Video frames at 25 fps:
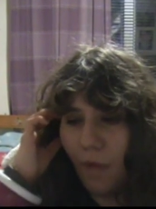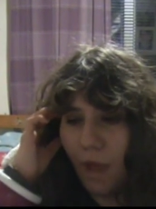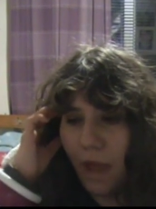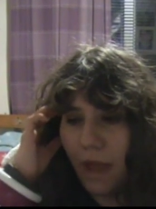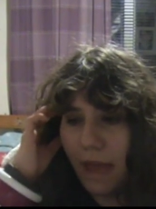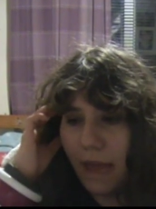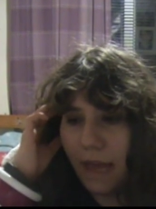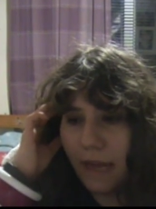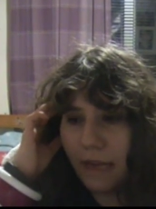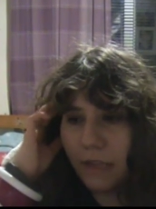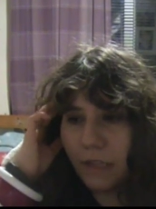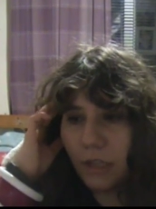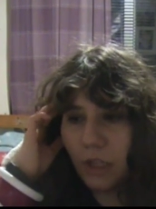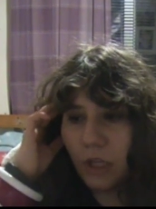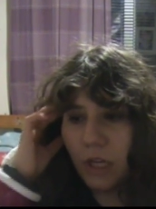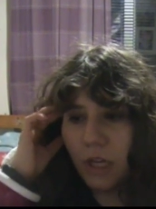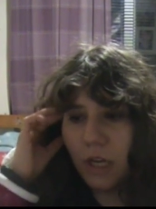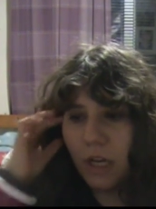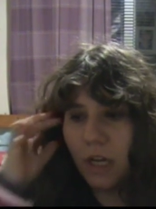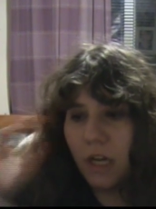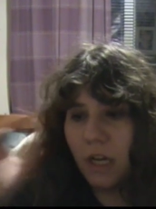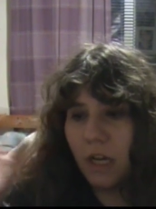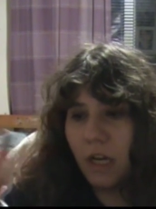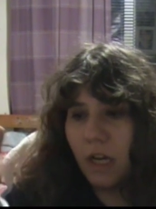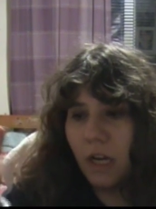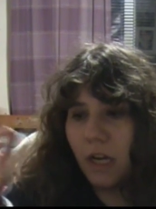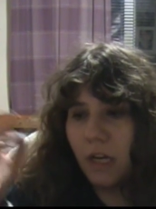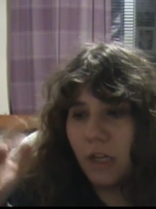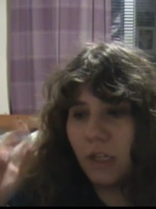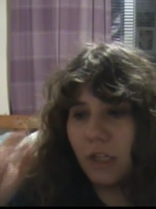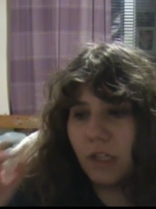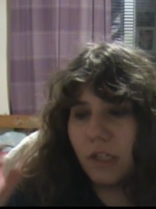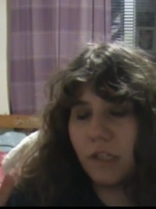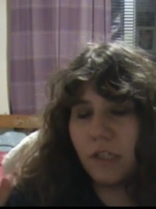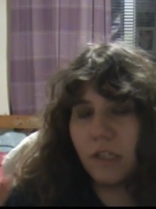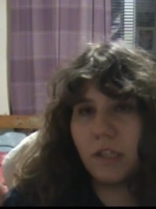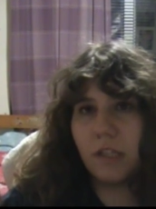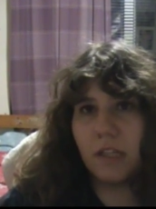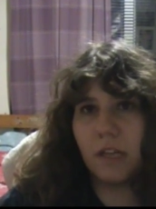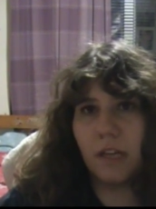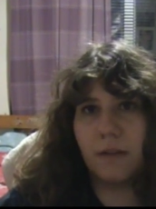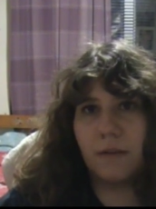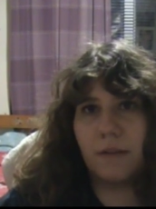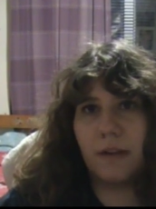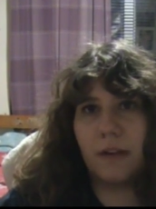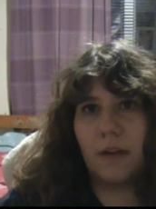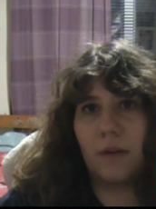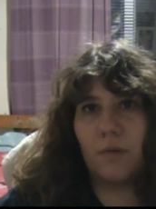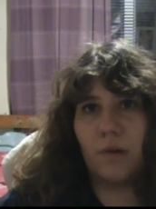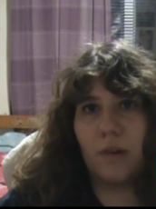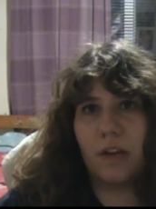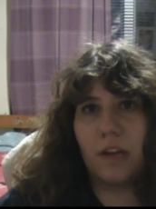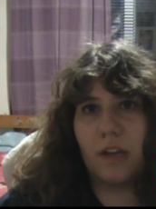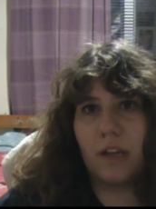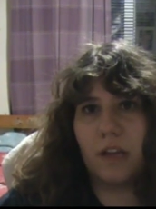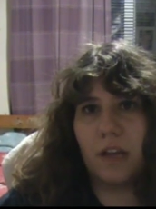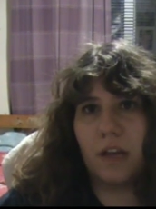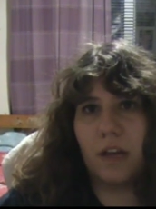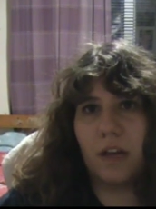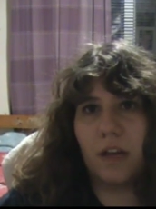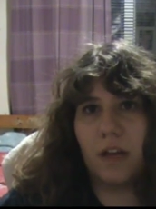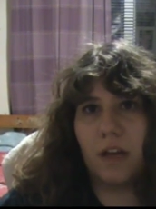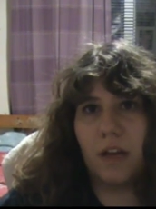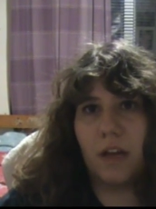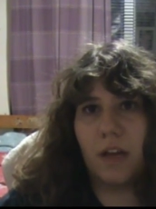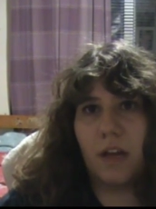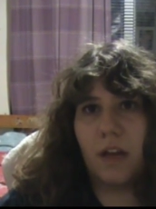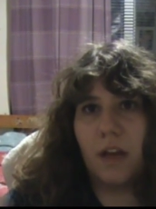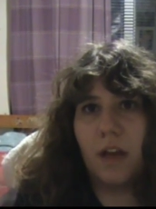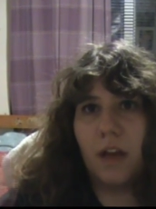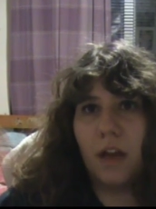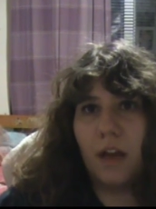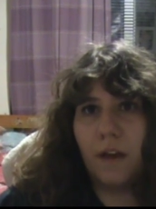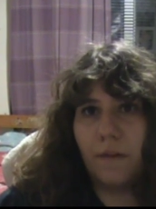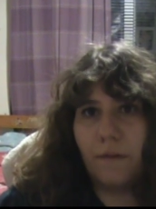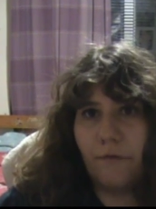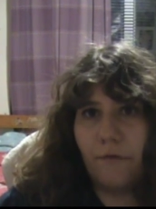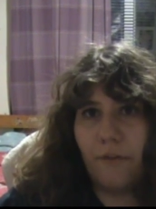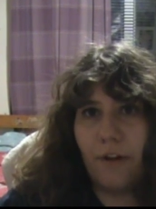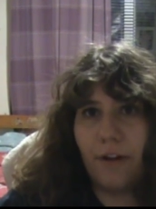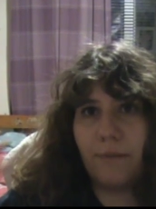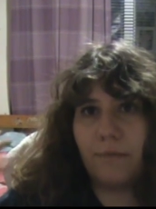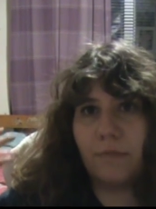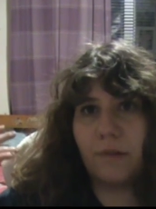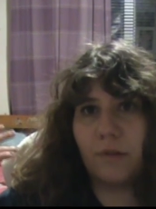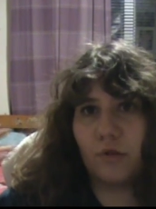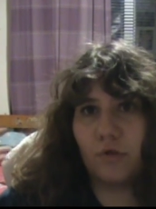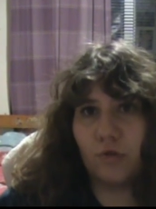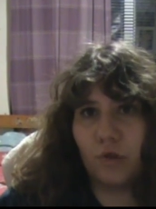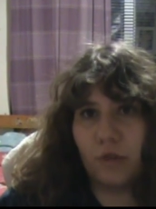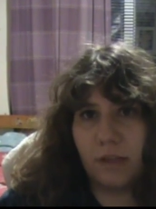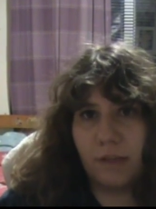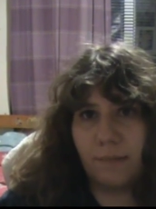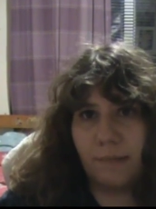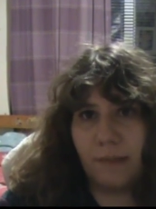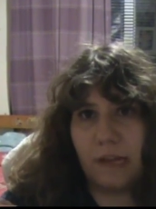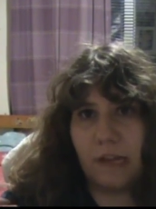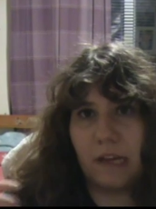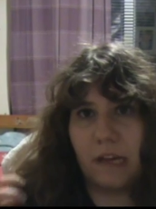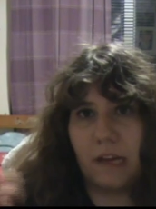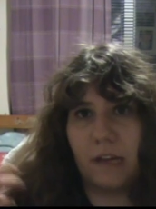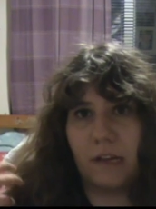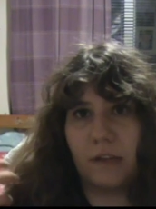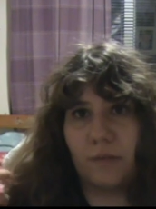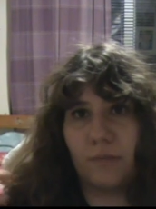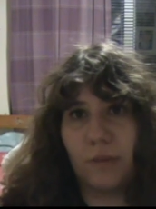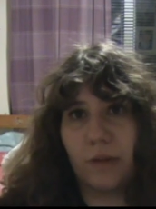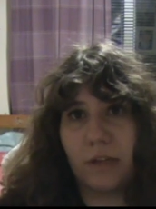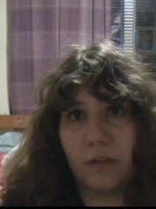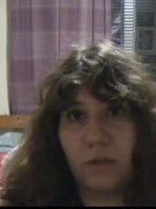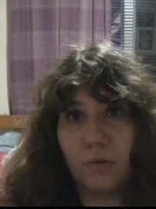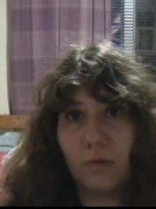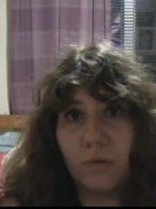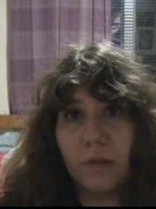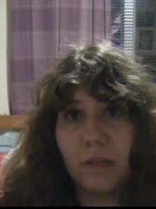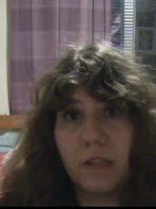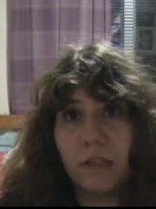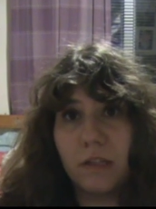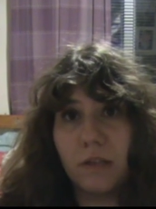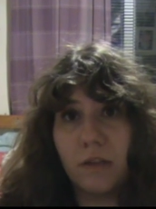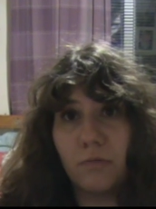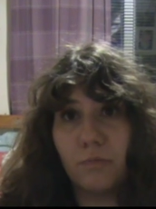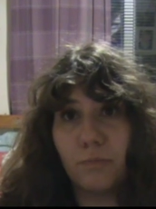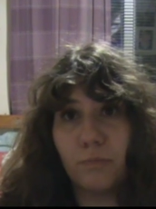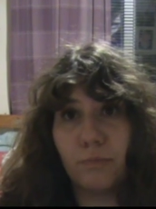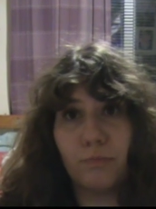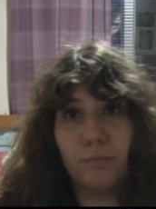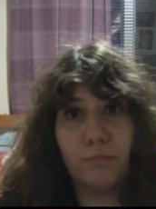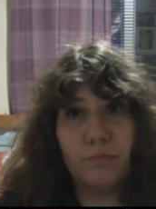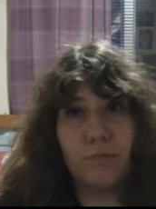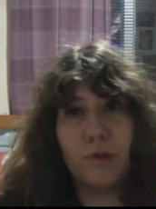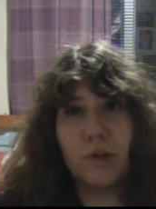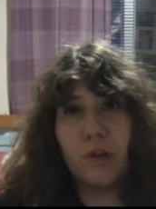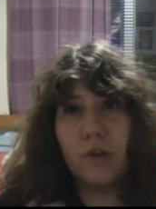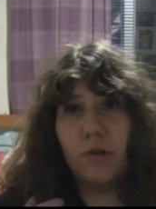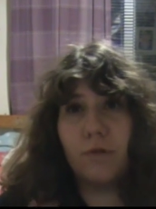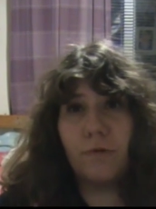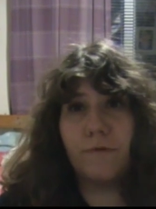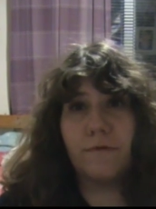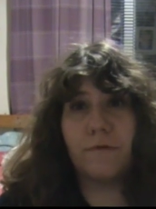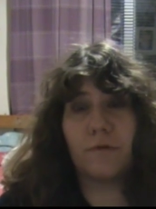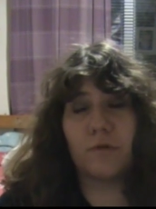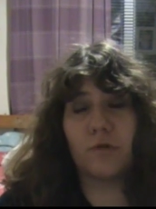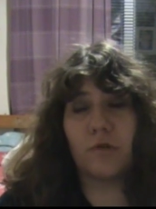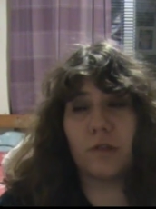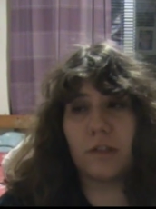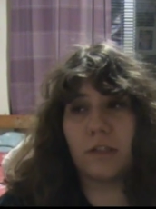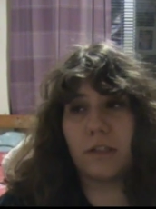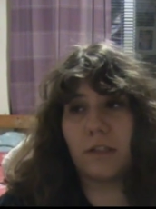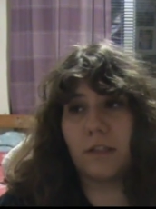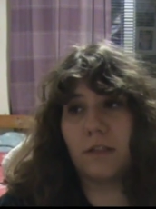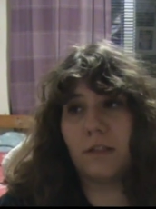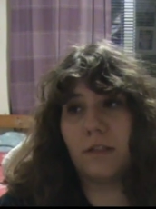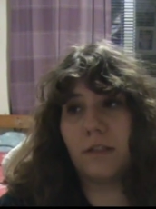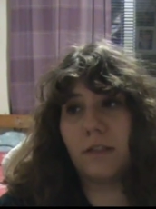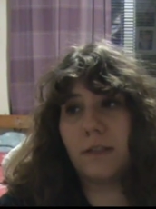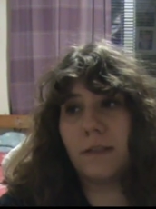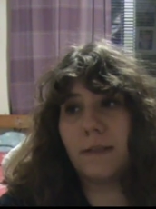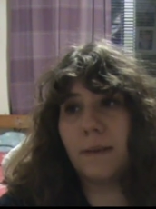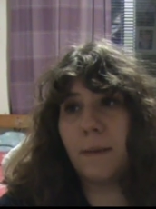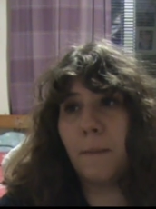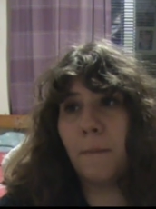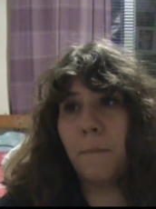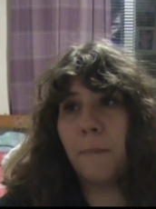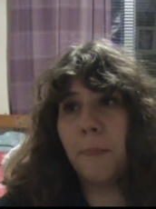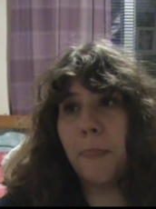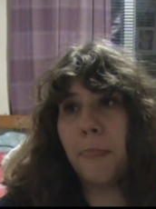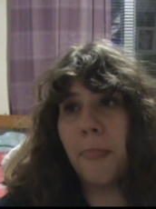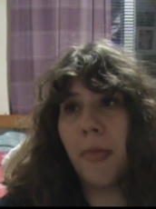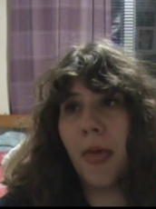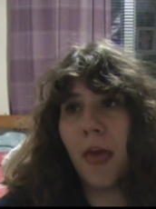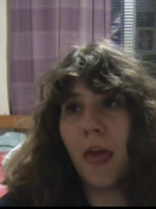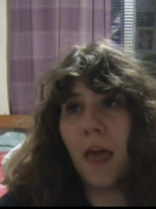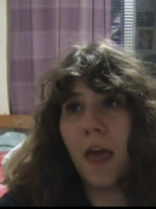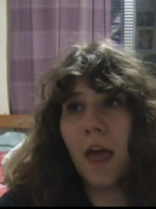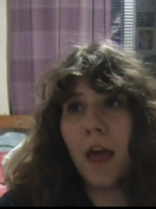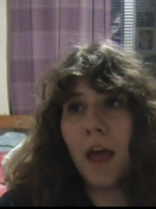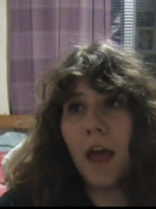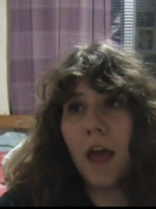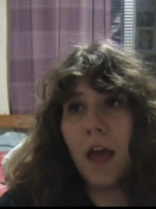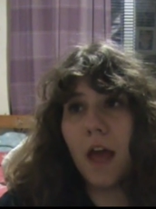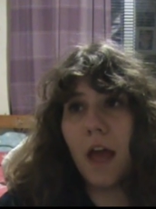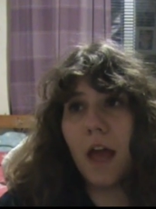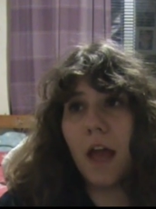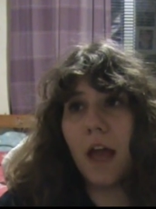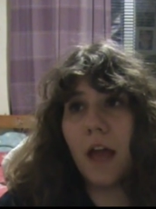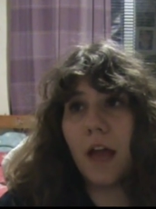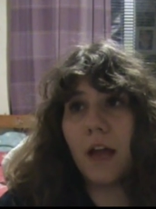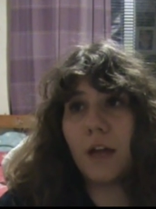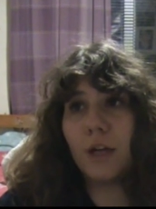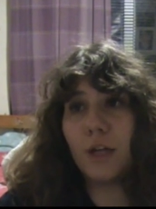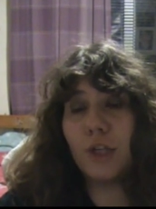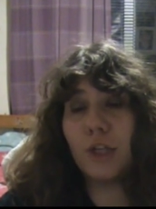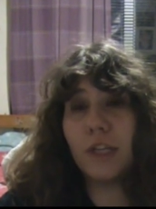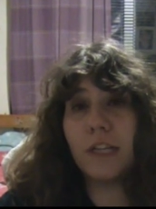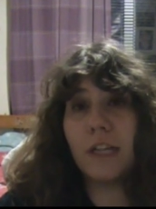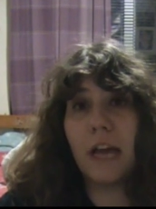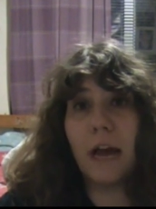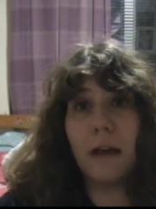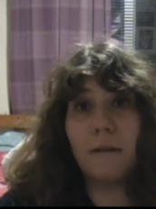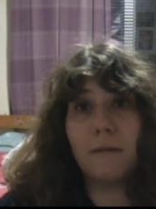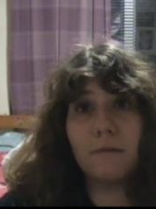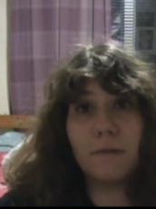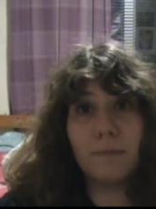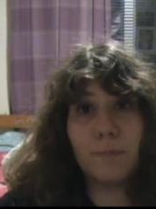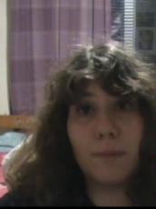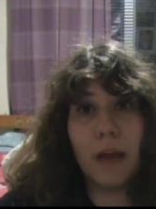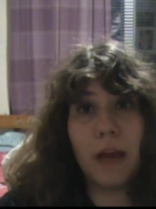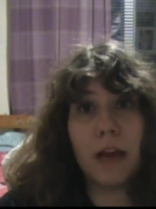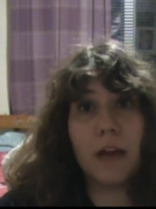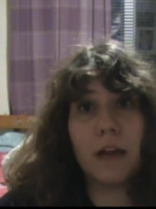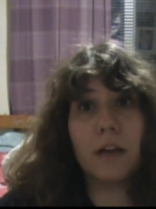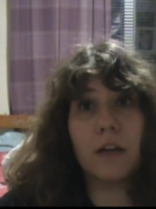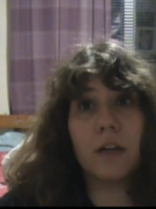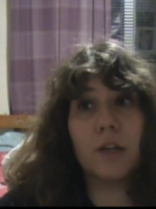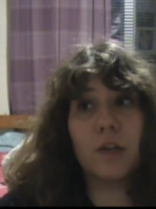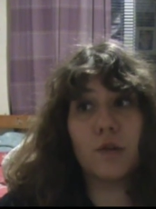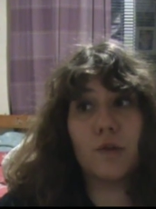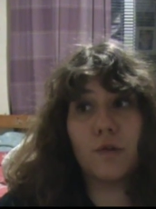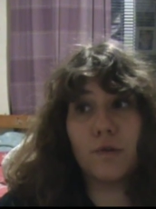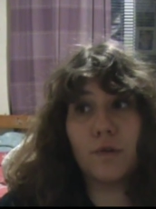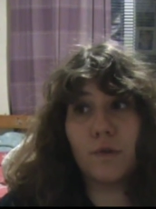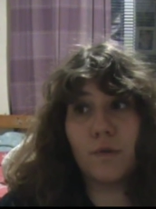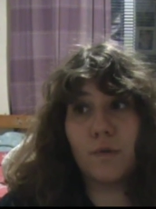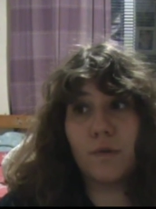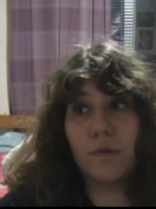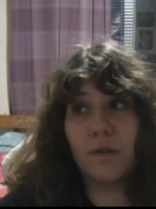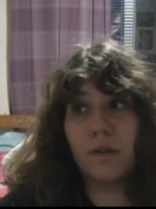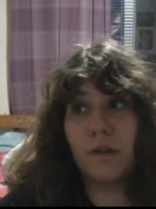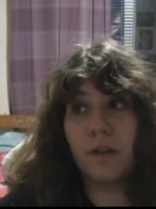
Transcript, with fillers: And she's uh, now a uh, famous dressmaker and makes all these little beautiful dresses, and she comes back to